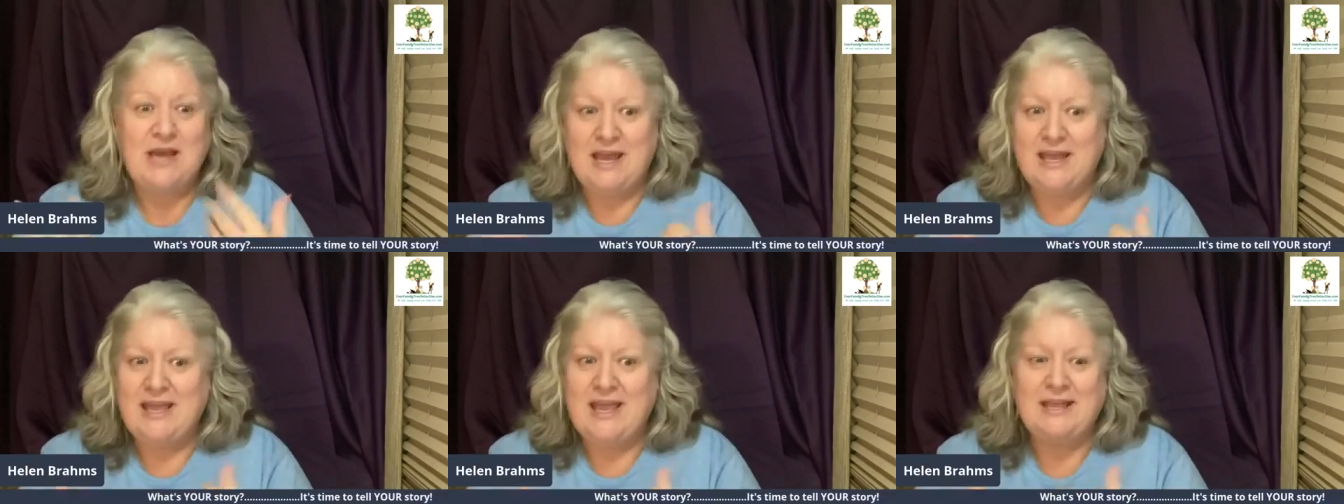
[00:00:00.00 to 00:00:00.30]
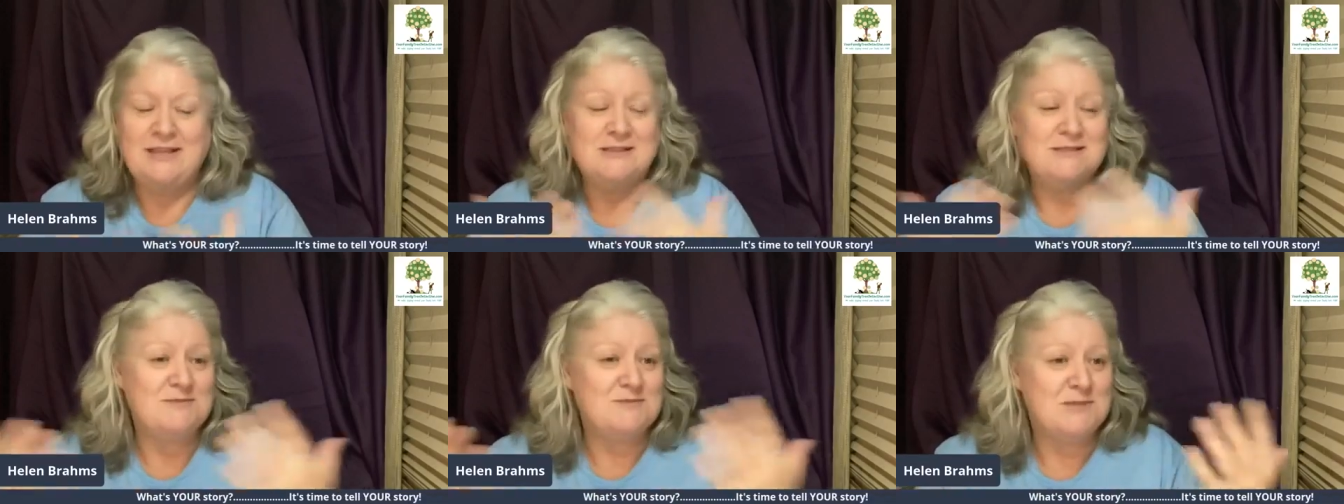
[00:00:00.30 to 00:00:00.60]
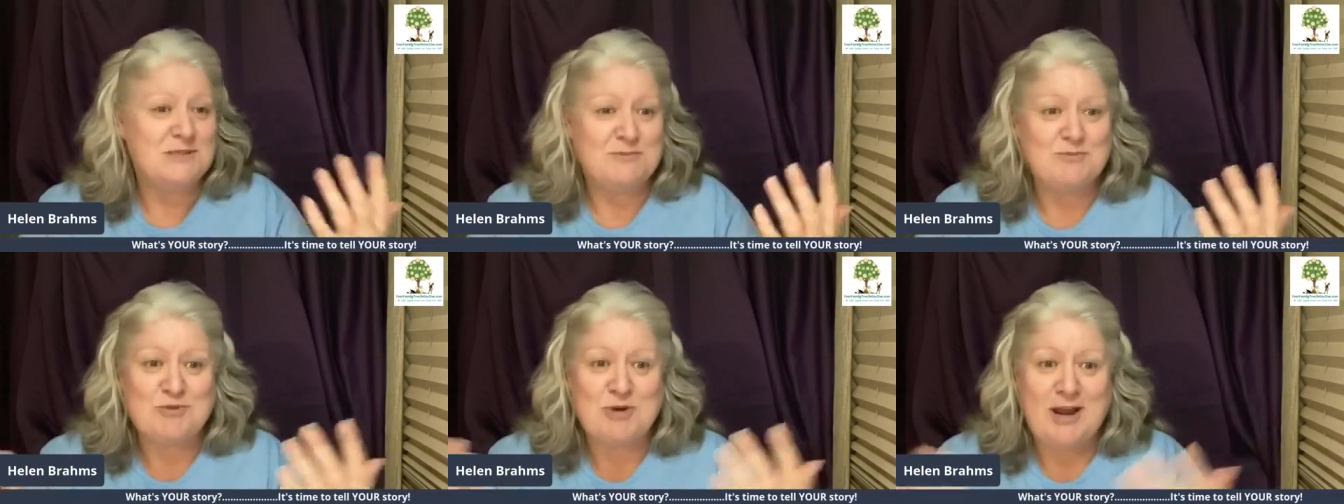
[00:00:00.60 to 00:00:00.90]
I had some
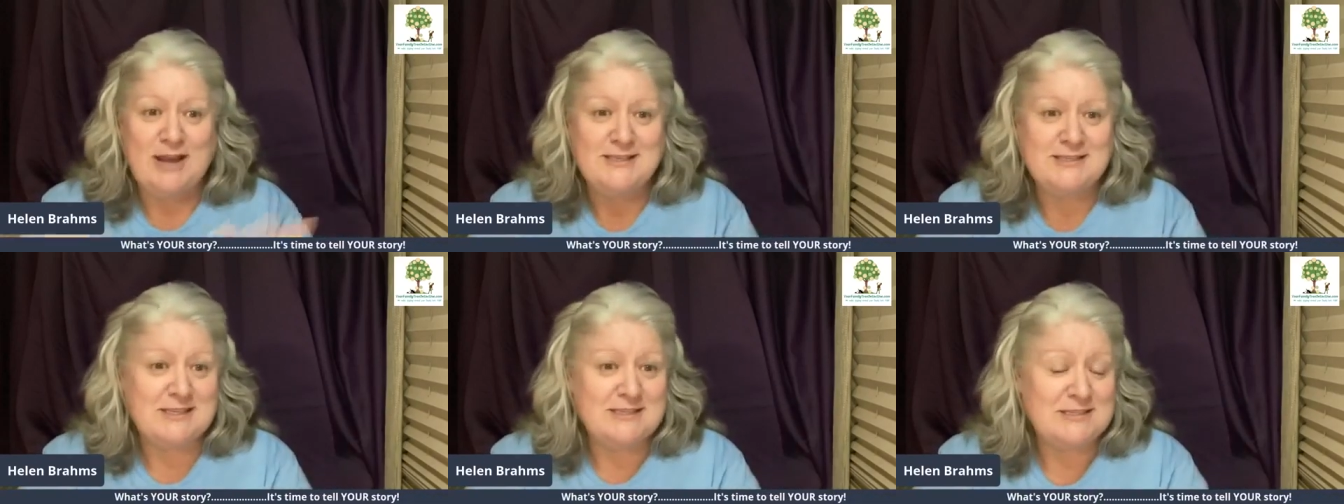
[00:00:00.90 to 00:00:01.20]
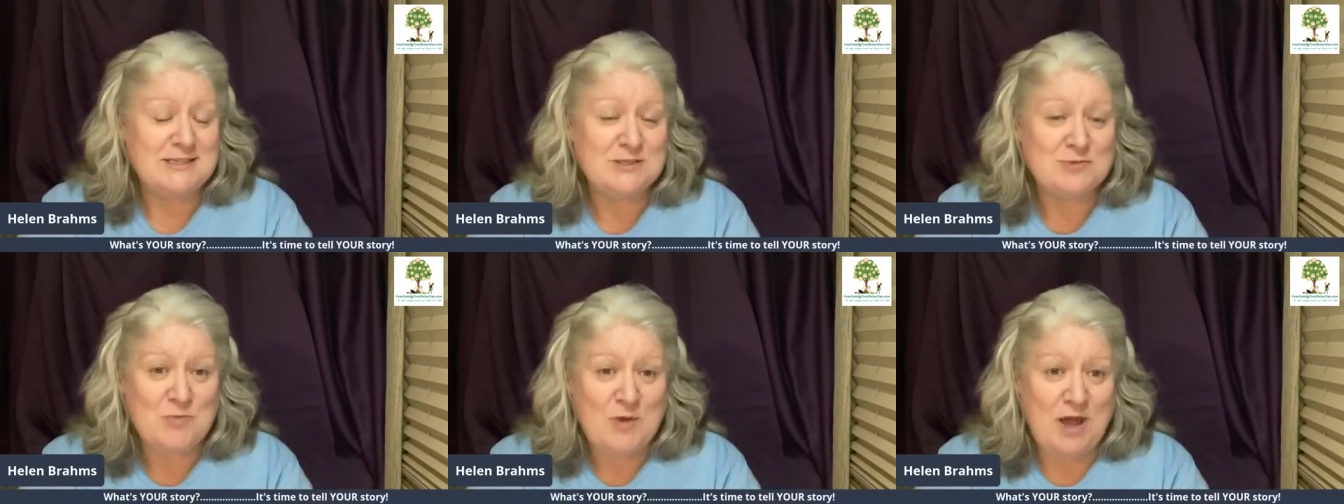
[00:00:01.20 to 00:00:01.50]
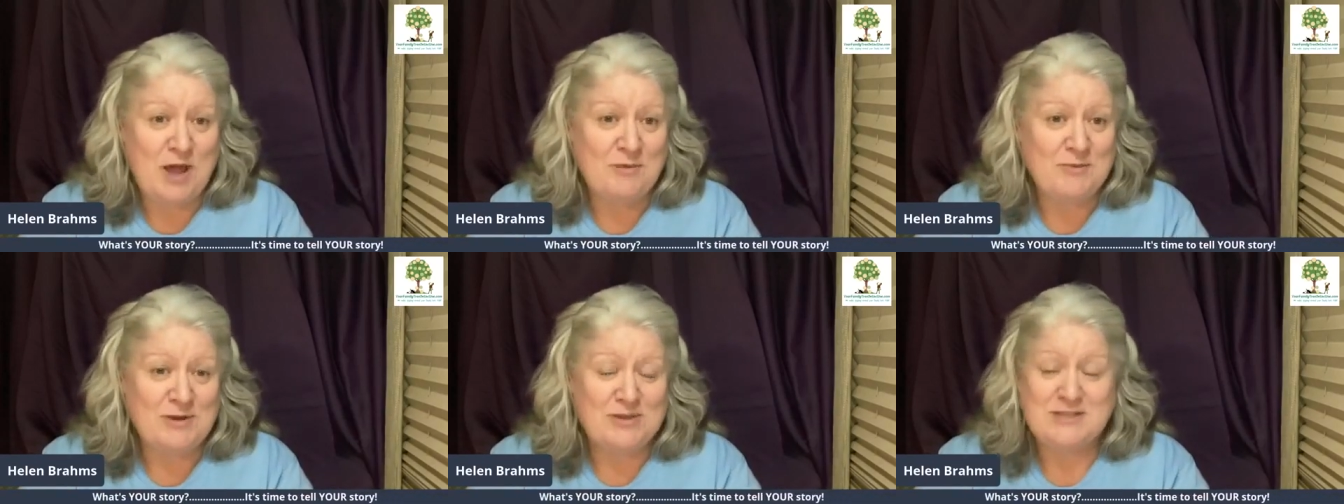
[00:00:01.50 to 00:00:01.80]
surprises as
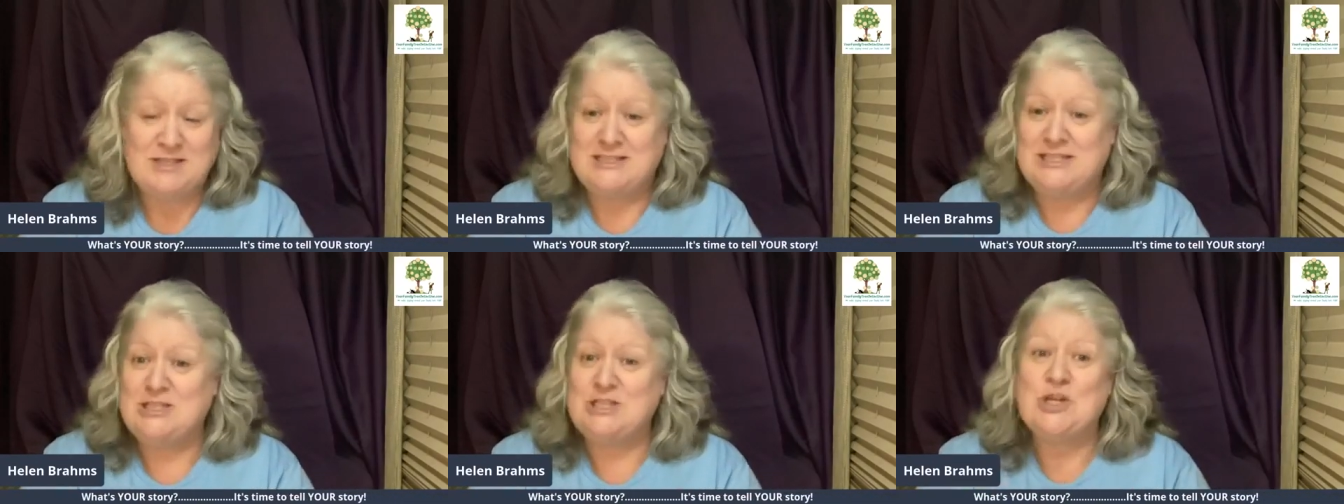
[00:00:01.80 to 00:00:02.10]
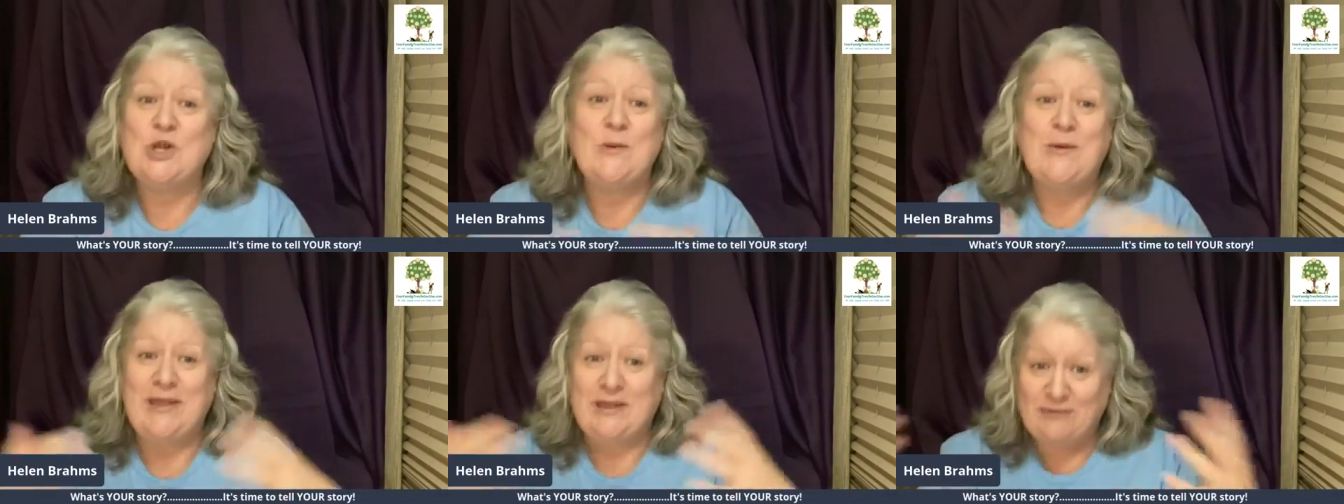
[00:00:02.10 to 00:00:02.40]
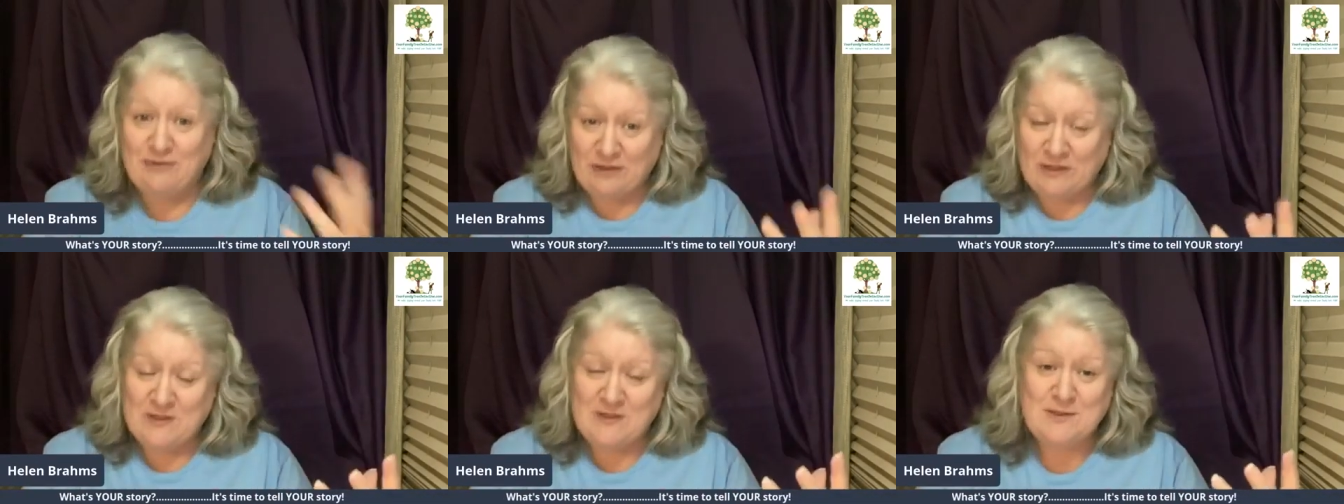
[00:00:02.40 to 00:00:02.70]
well because I didn't know
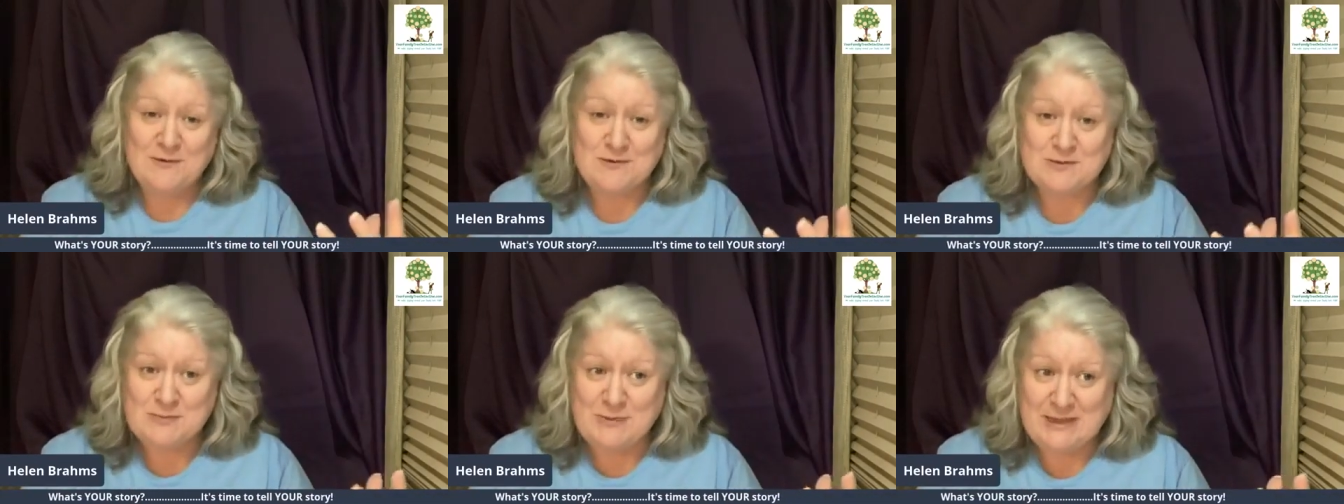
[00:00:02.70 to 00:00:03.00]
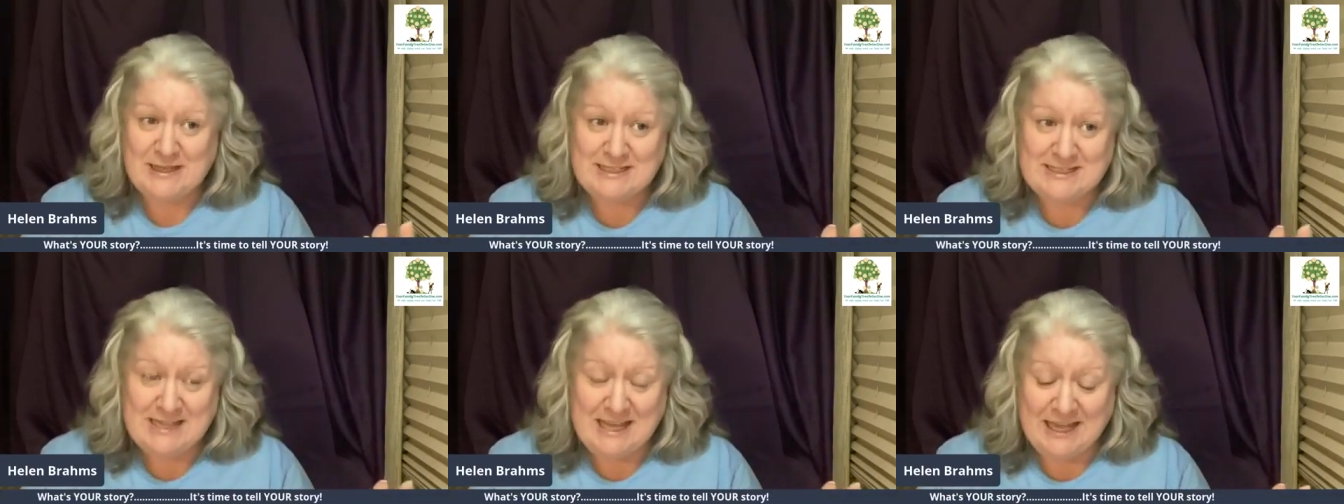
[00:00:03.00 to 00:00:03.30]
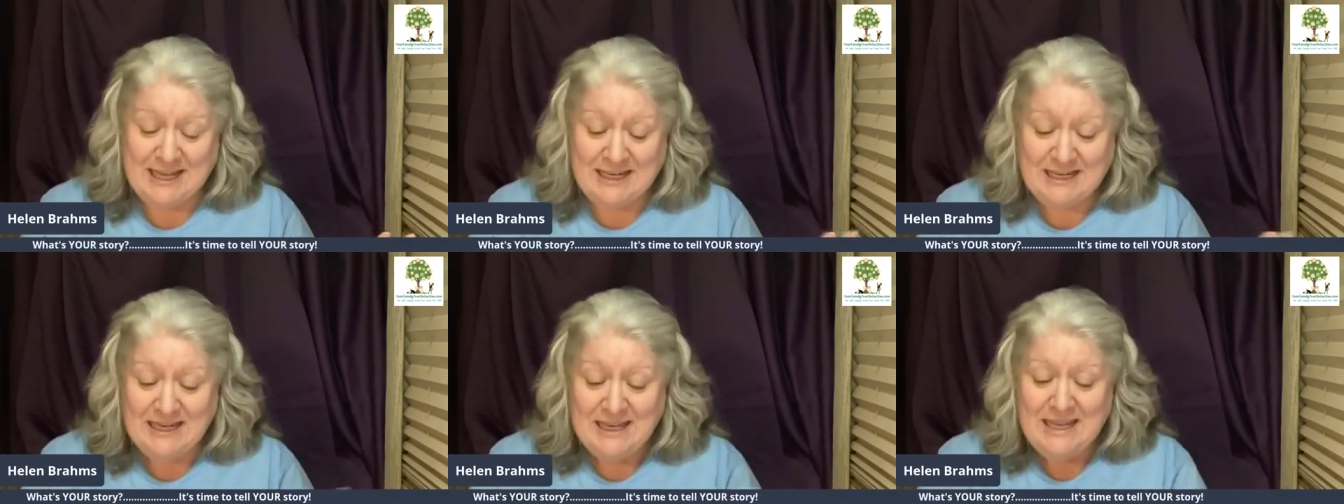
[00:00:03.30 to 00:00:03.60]
everything that was being
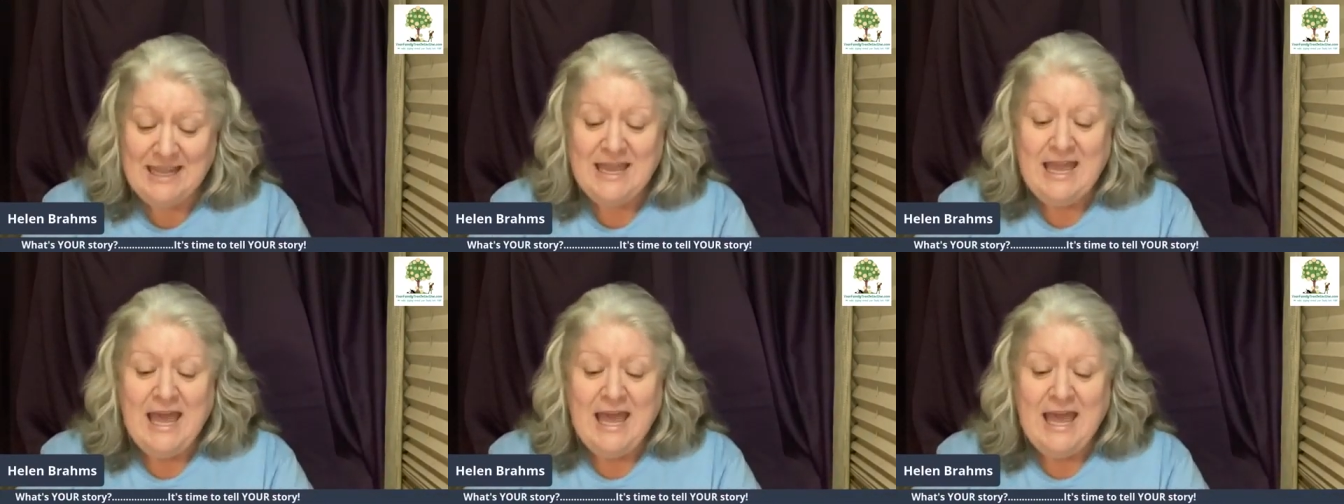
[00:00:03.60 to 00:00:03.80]
done.